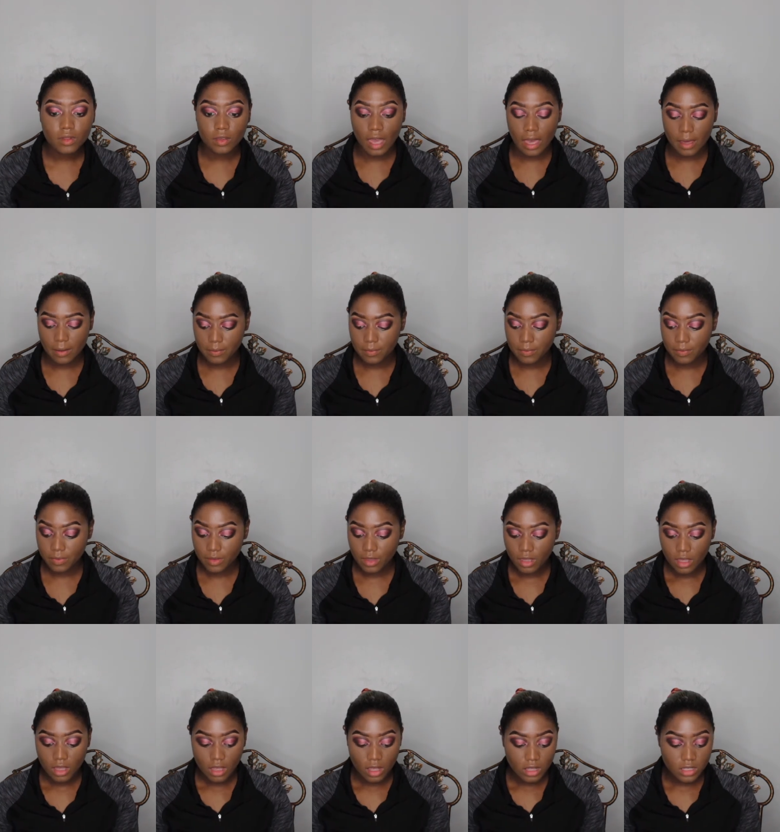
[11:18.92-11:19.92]
Okay,
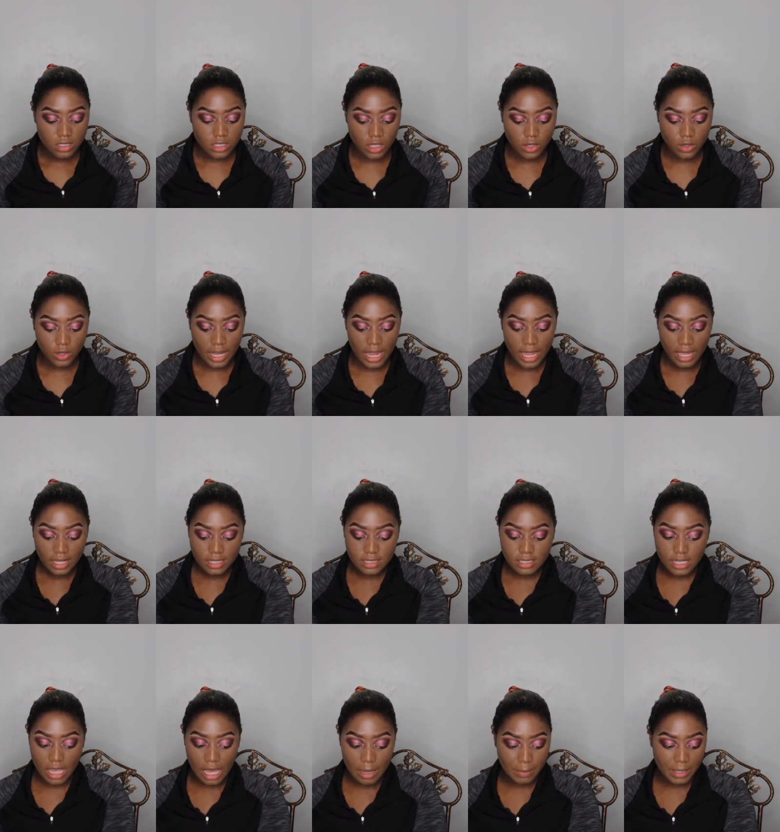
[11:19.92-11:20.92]
so
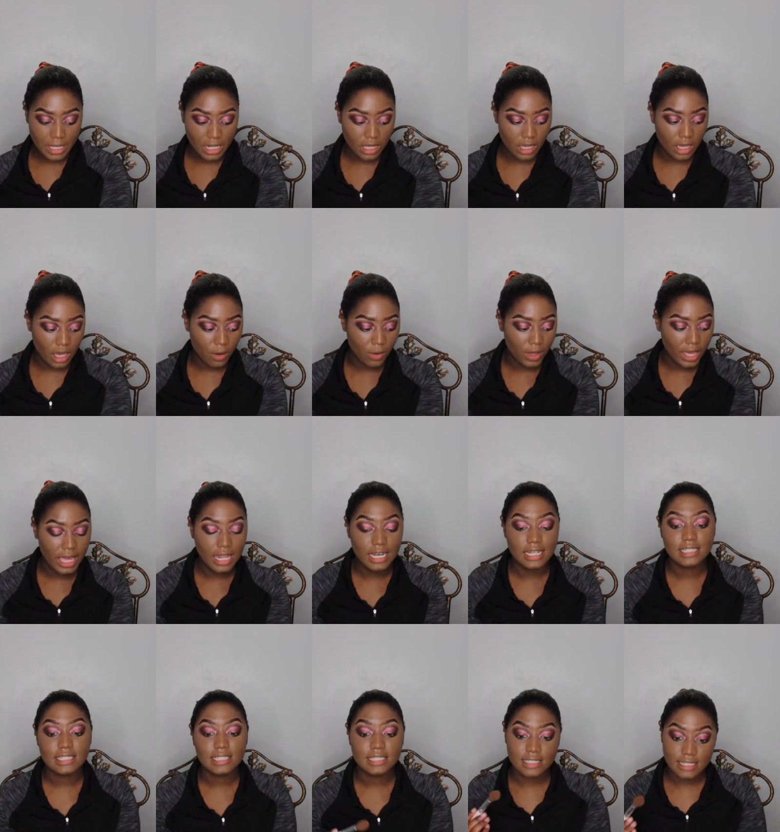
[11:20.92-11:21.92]
next I'm gonna go ahead
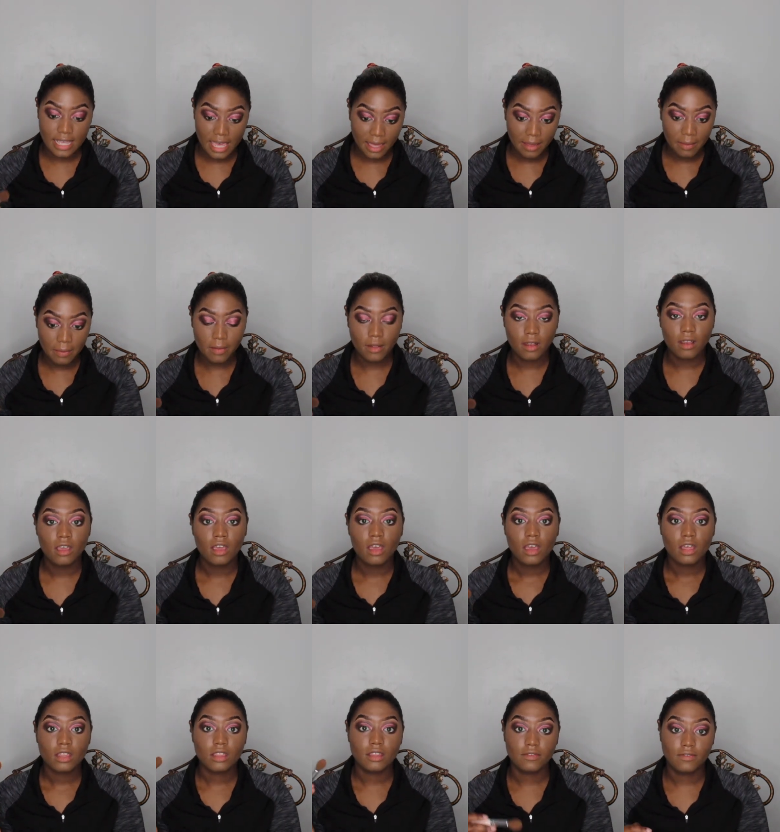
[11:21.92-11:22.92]
and set
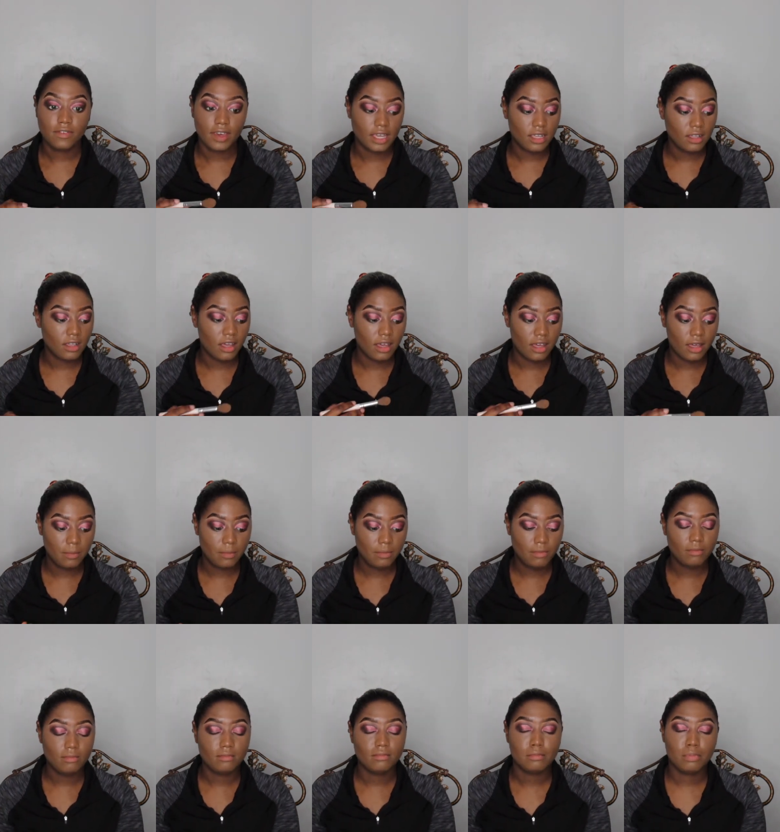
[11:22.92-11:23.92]
the
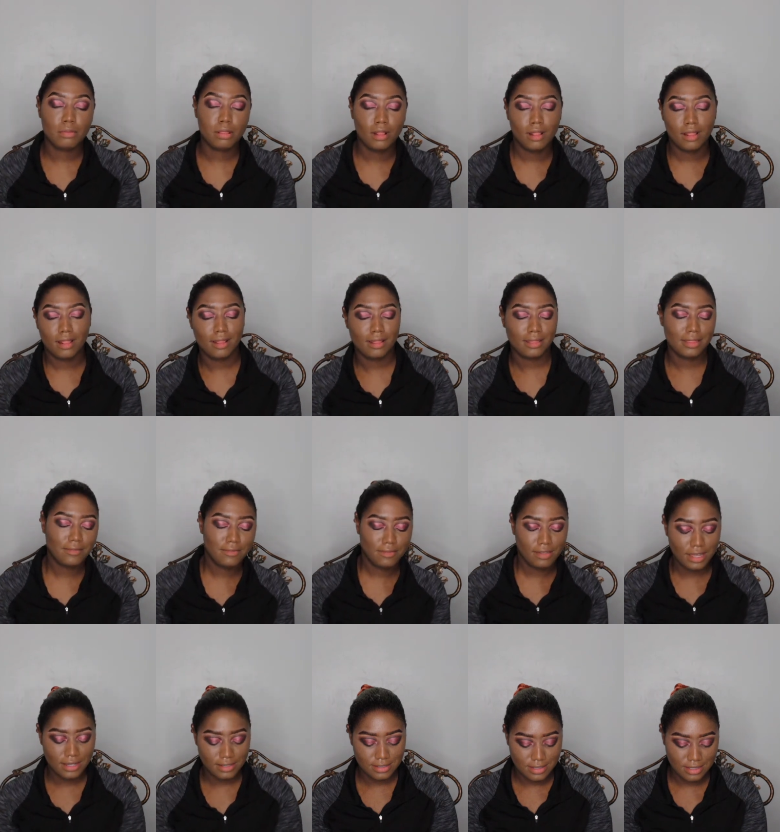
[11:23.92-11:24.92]
the
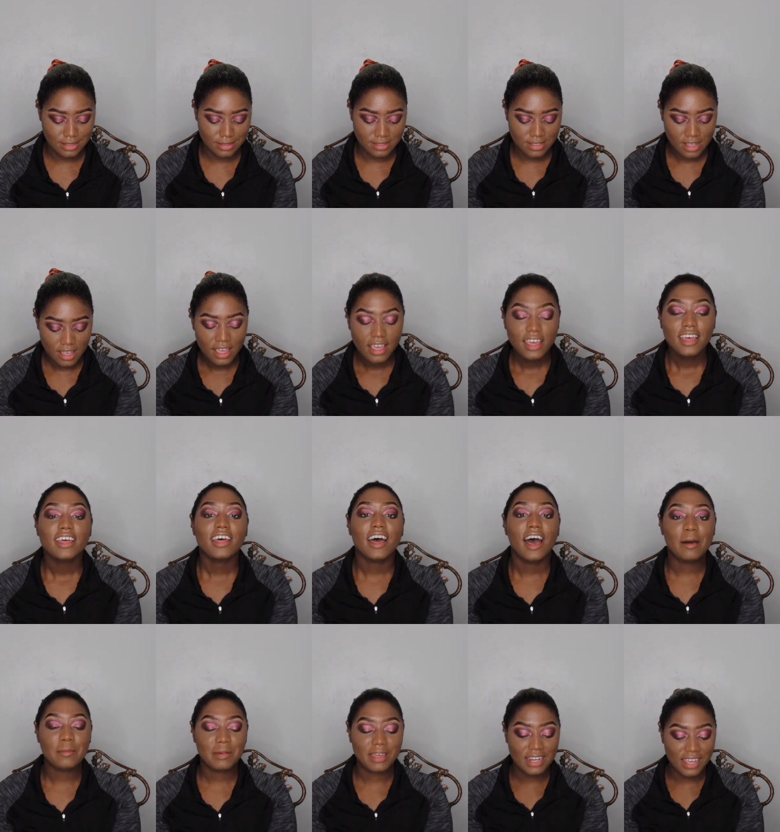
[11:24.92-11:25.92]
places.
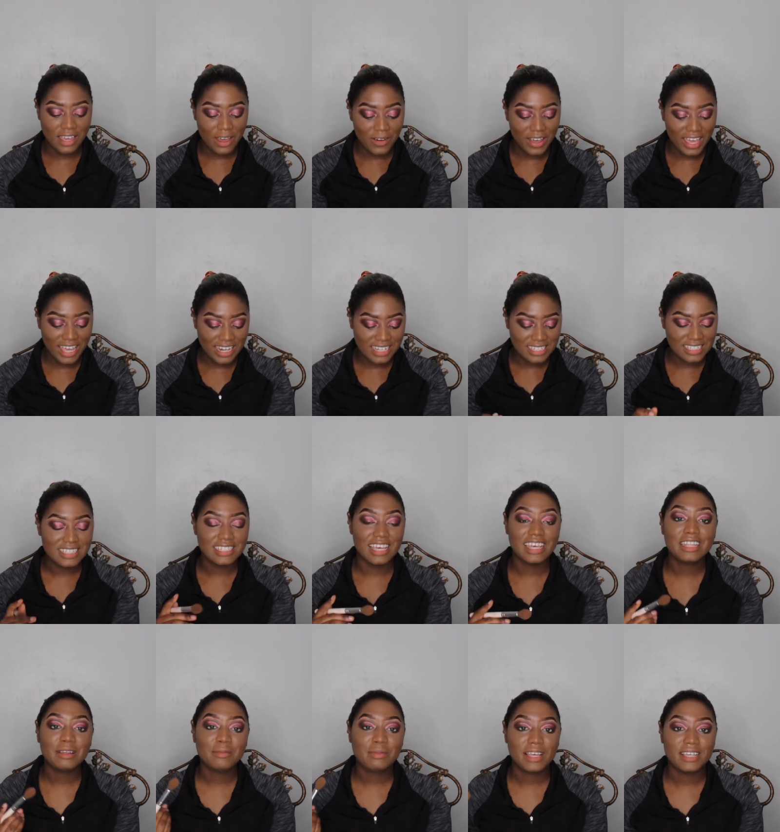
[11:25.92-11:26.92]
I'm gonna go ahead and
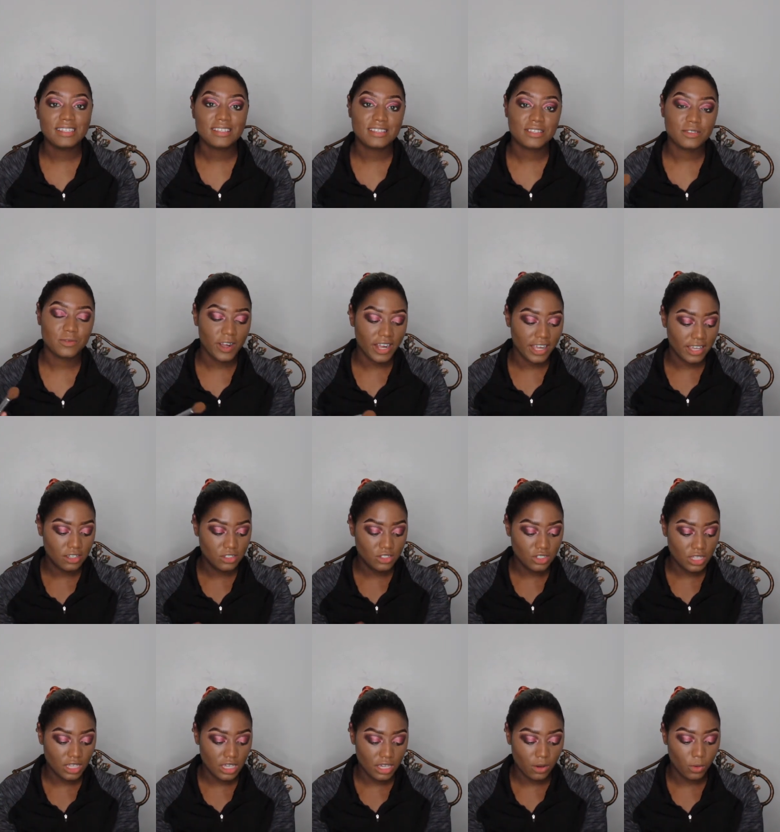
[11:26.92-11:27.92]
set the places where I
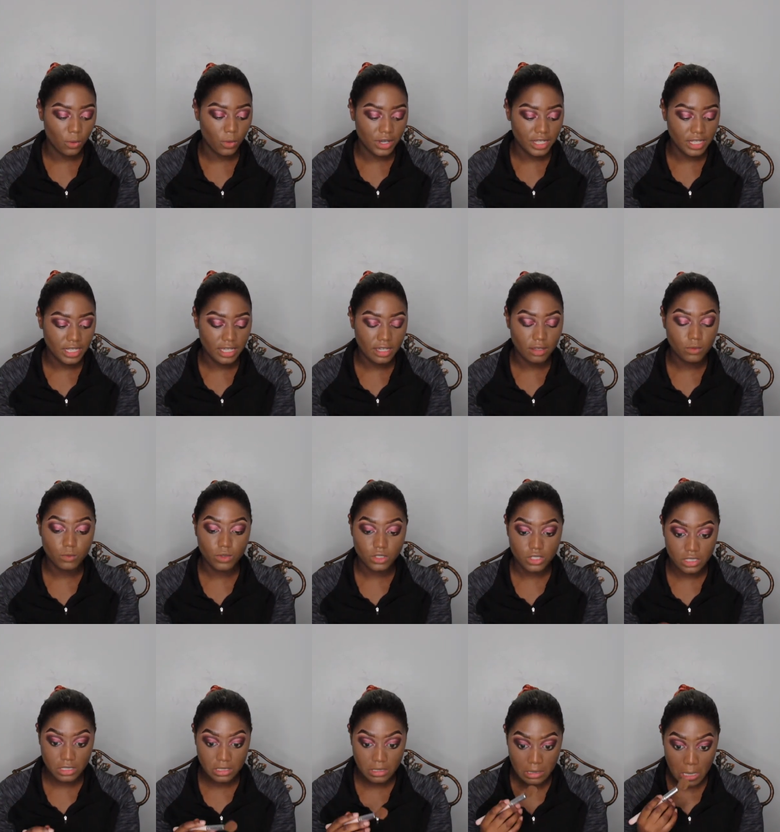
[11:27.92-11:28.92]
usually get oily,
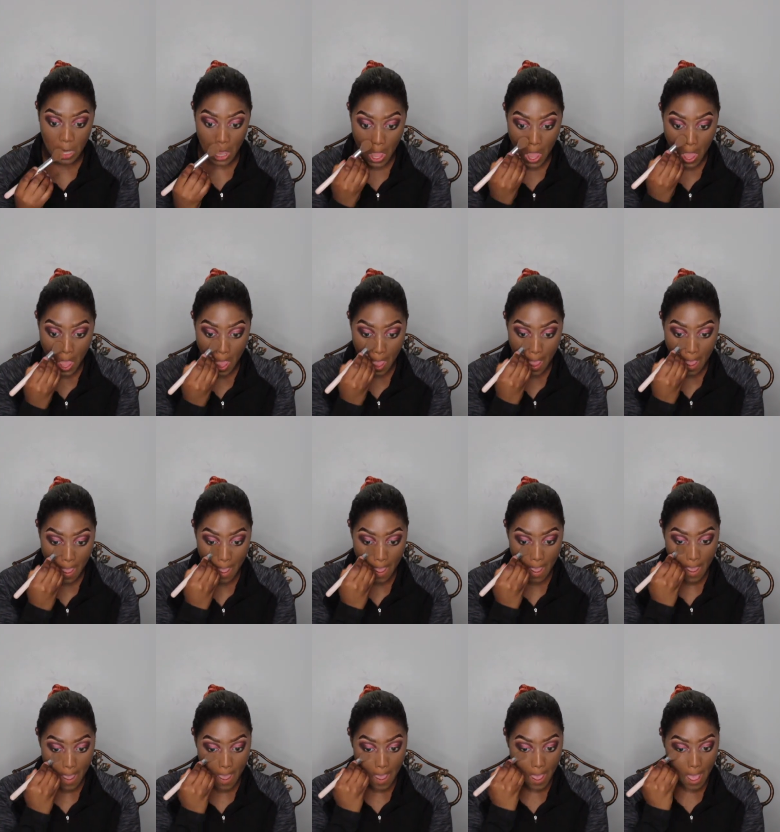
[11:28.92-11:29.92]
which is
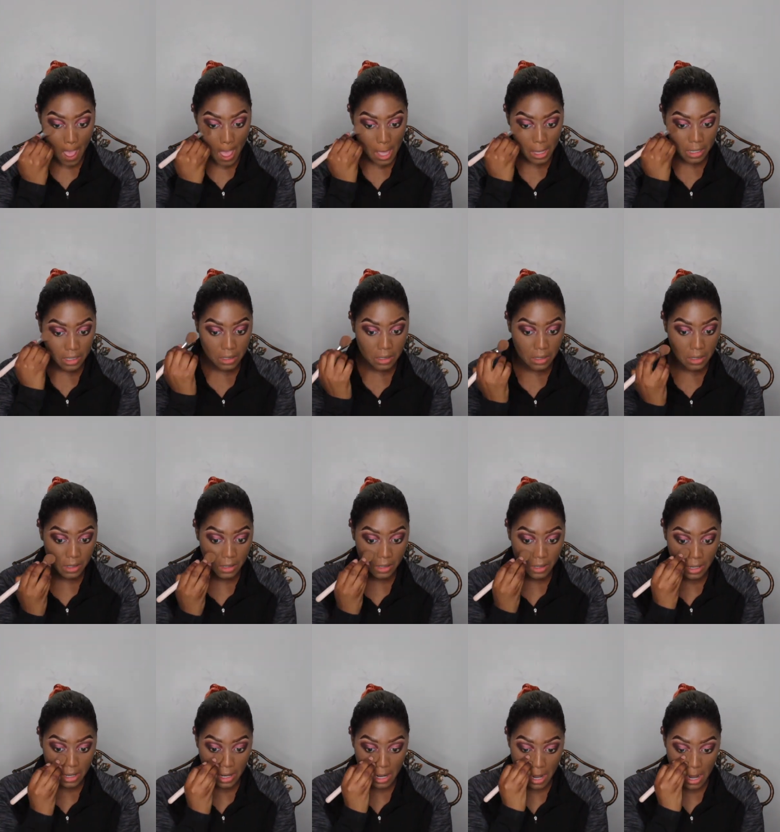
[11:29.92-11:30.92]

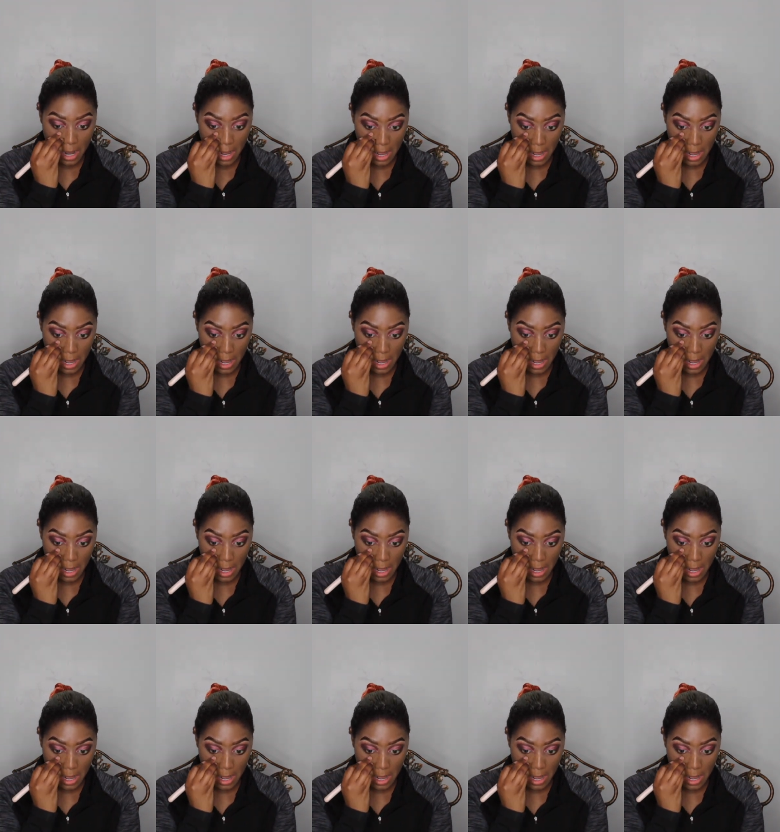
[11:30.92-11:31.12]
under